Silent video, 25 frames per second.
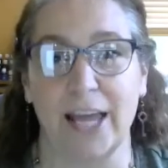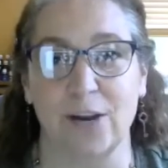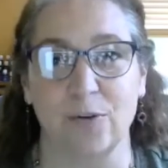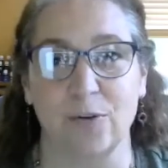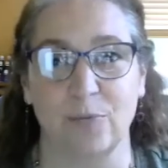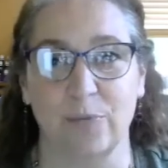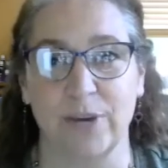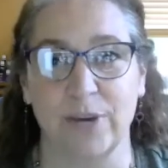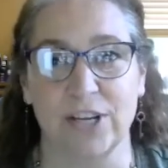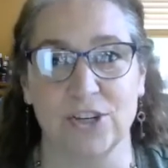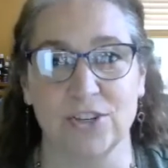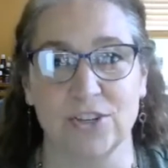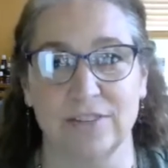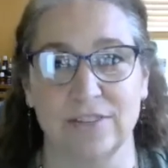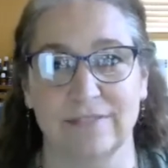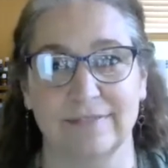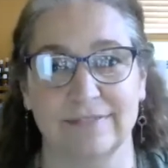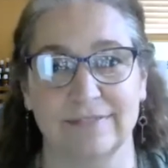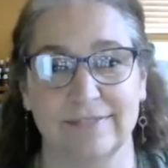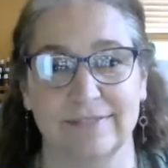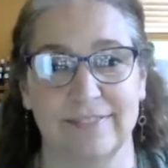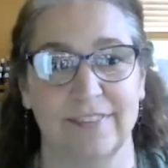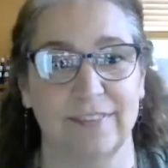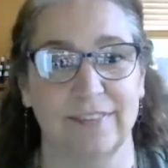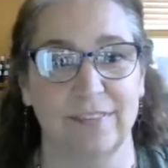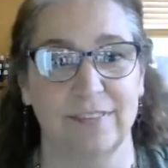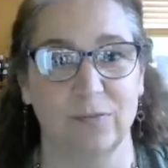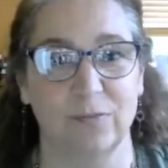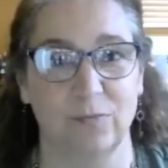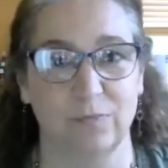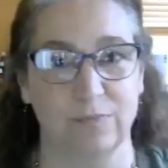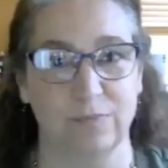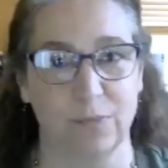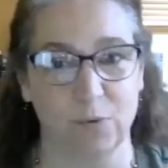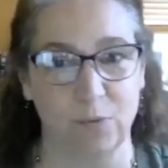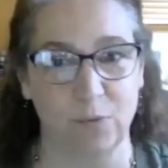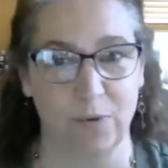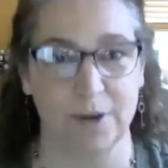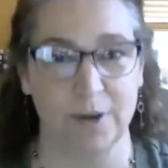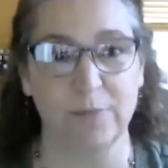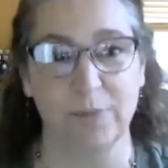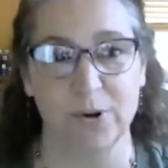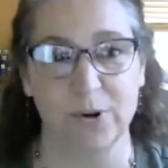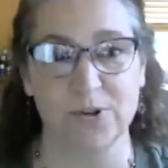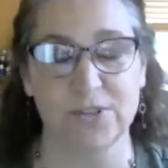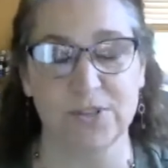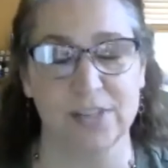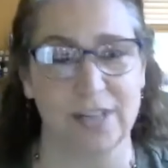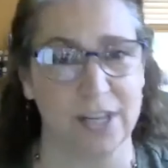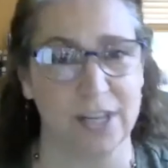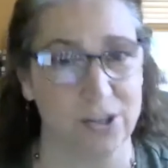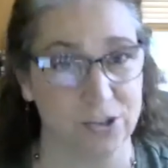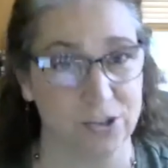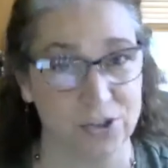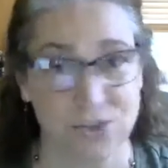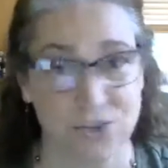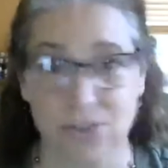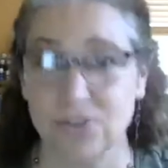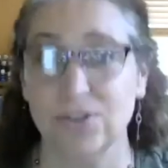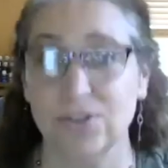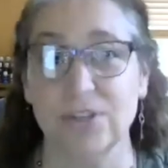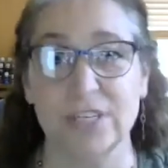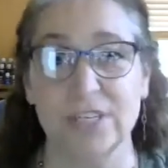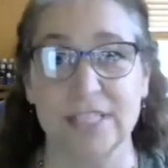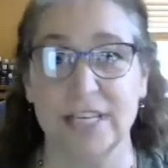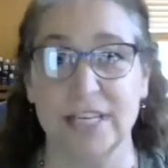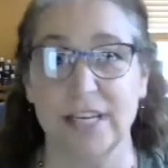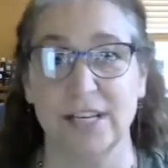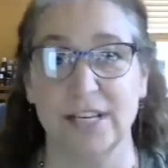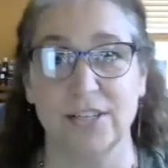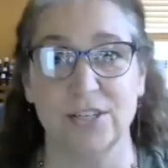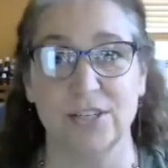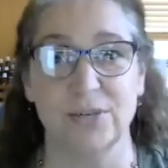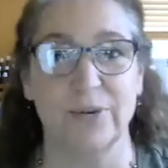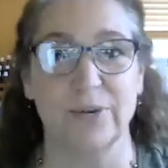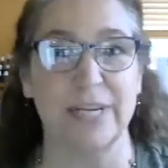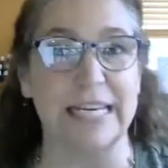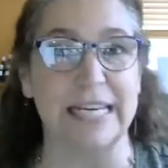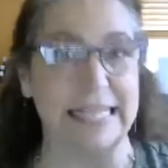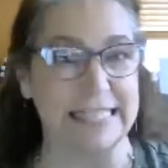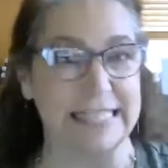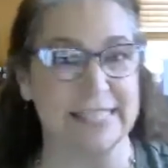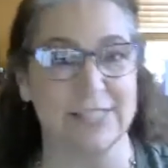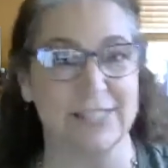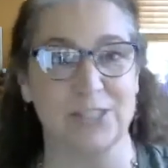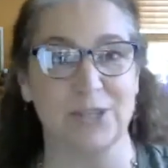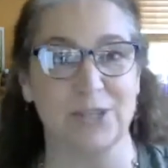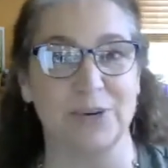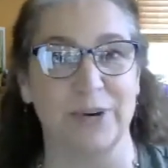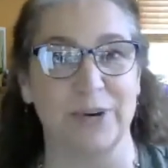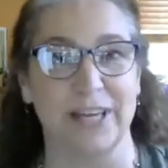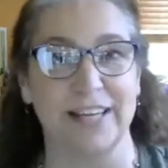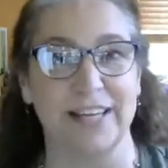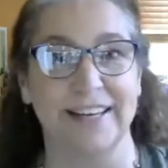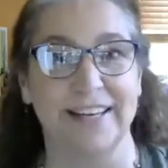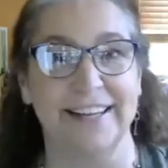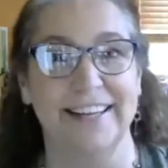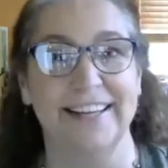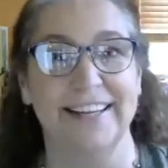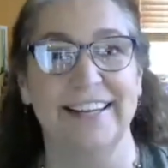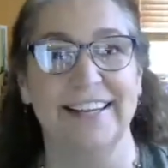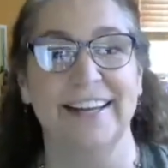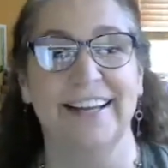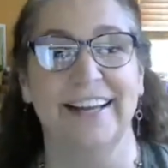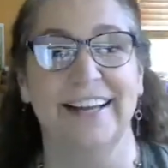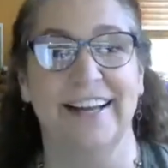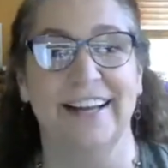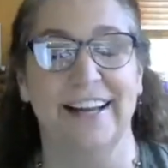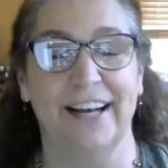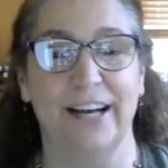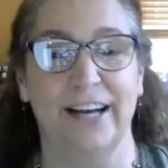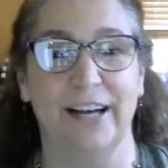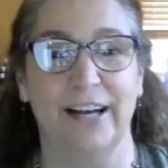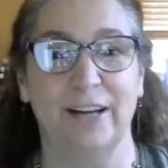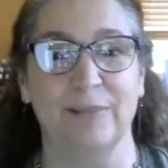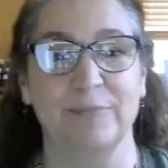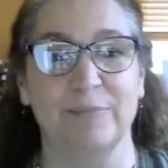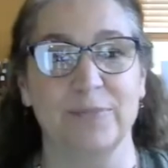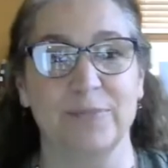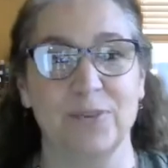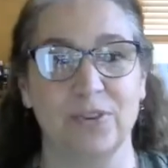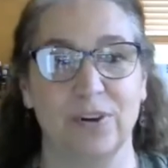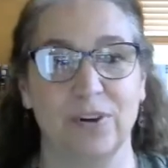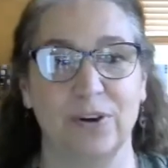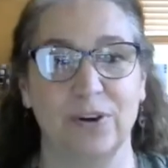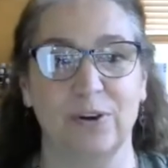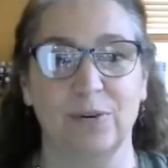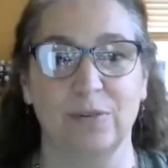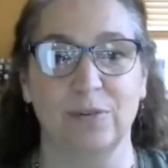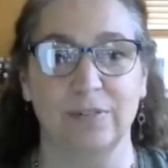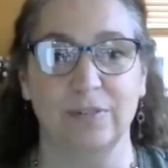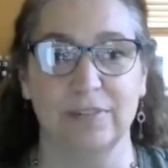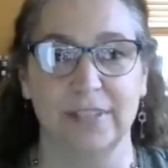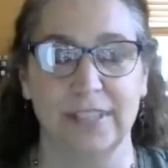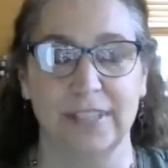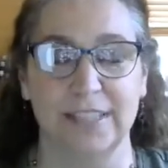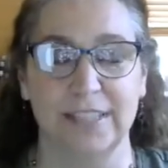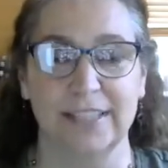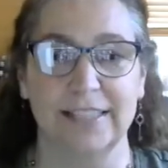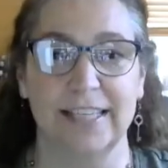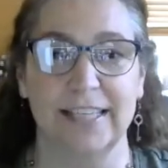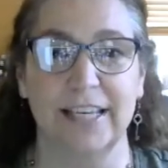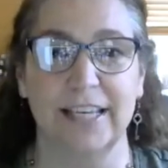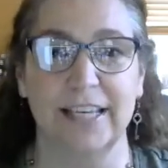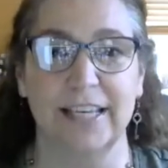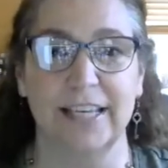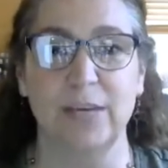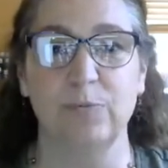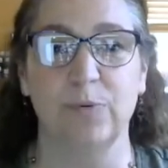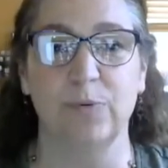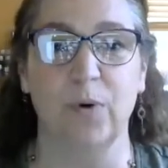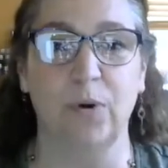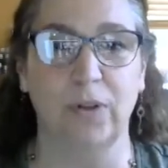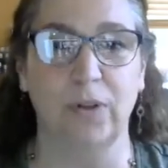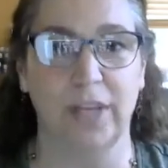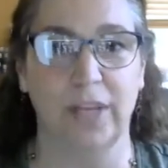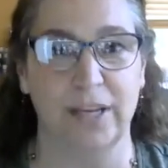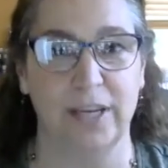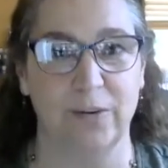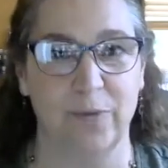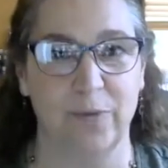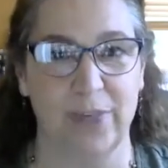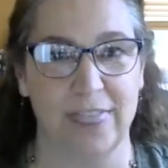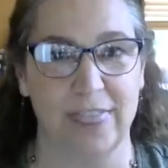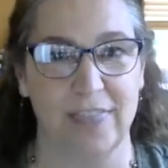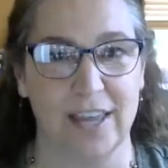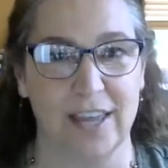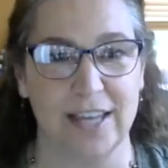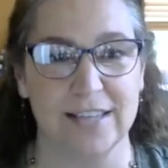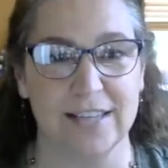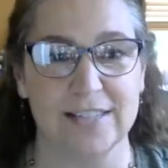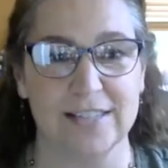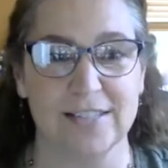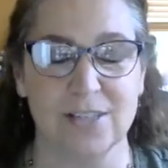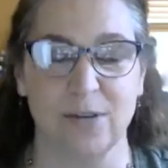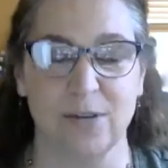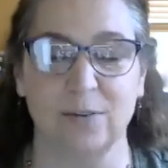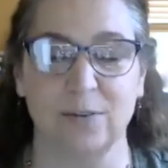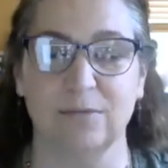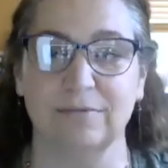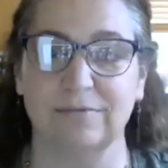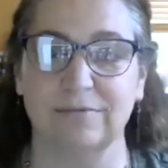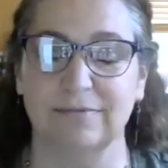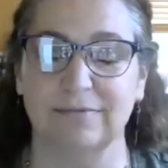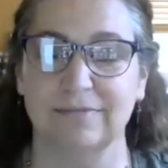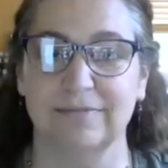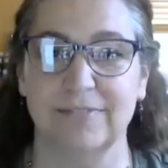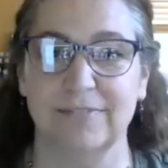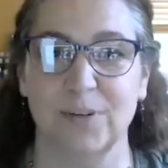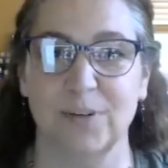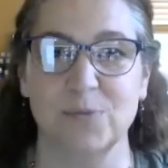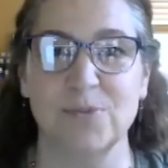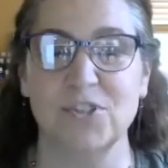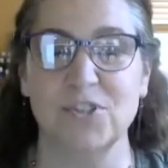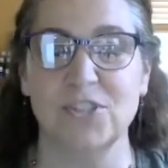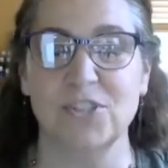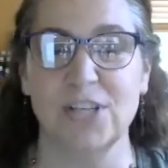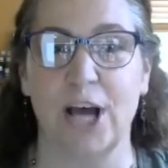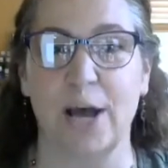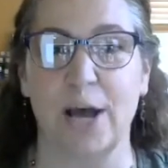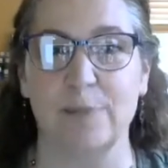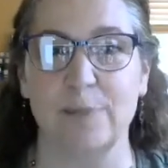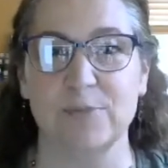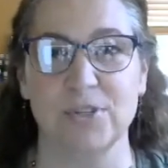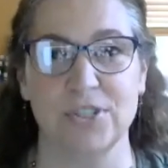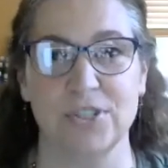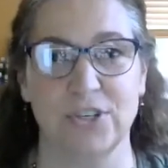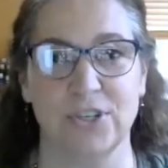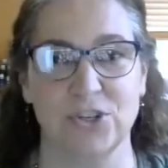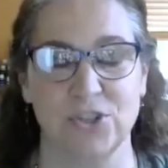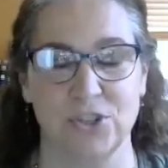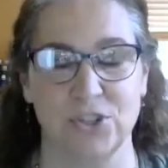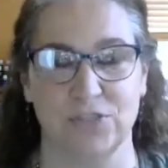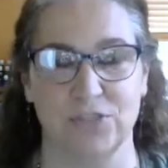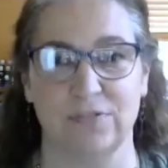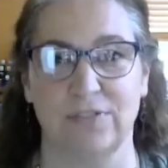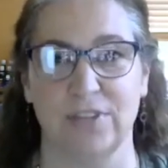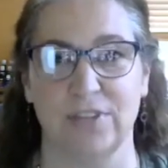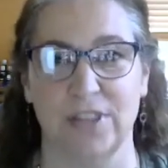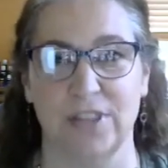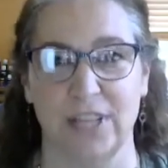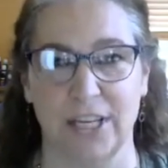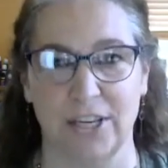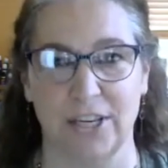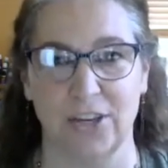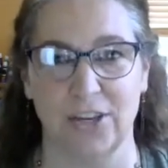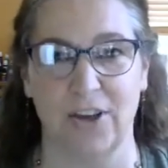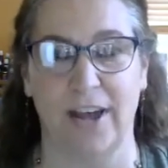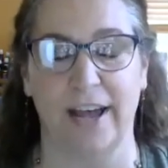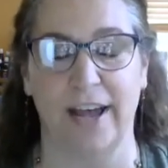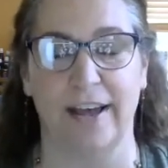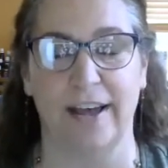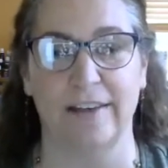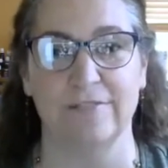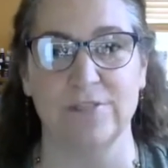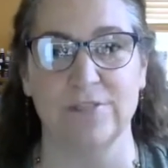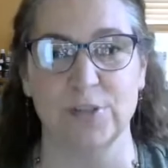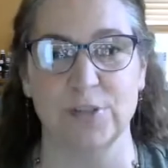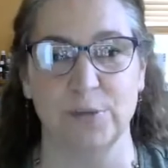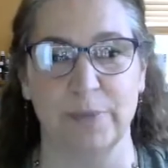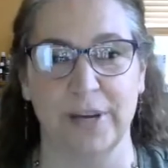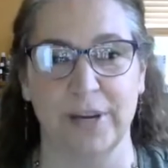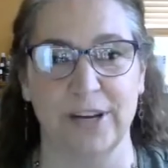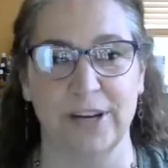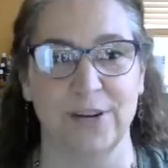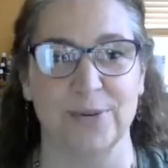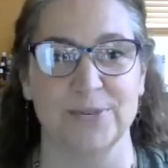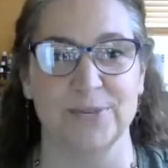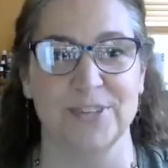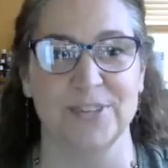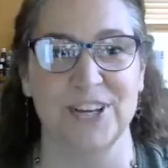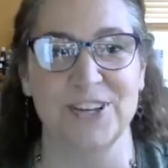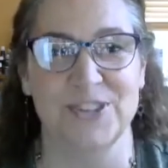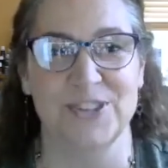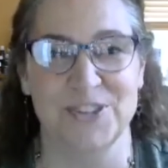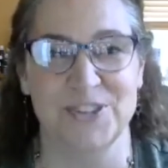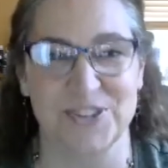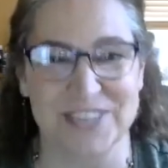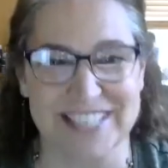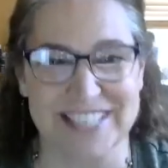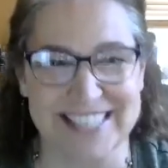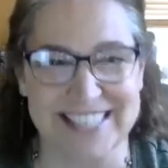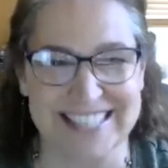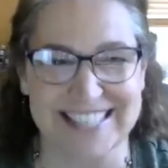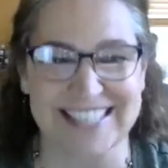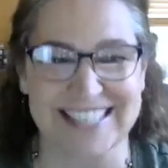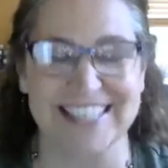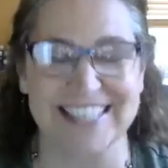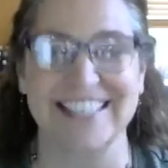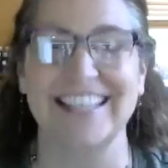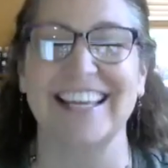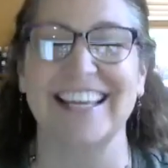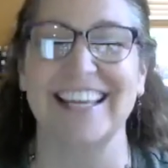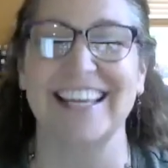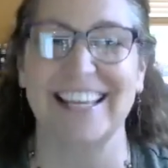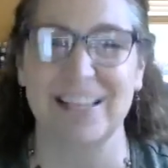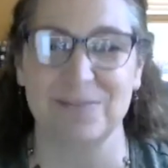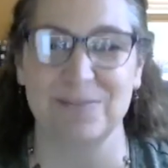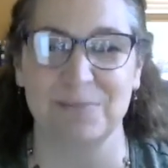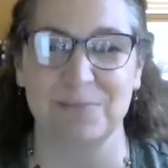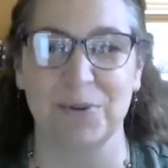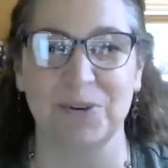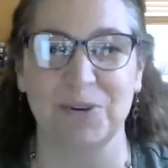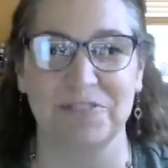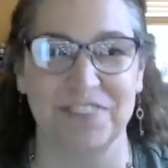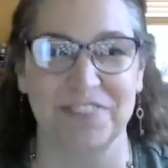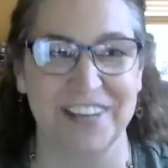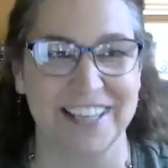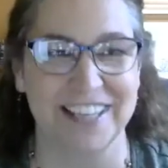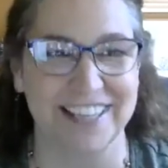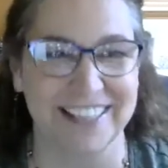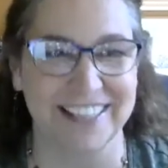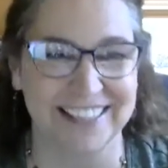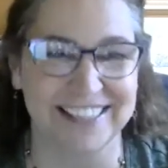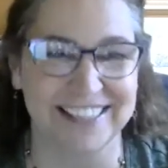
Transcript: when the one person that you're sure is going to do it doesn't do it. So keep rolling with things. Don't stop just because you think you have somebody who's interested. Keep moving.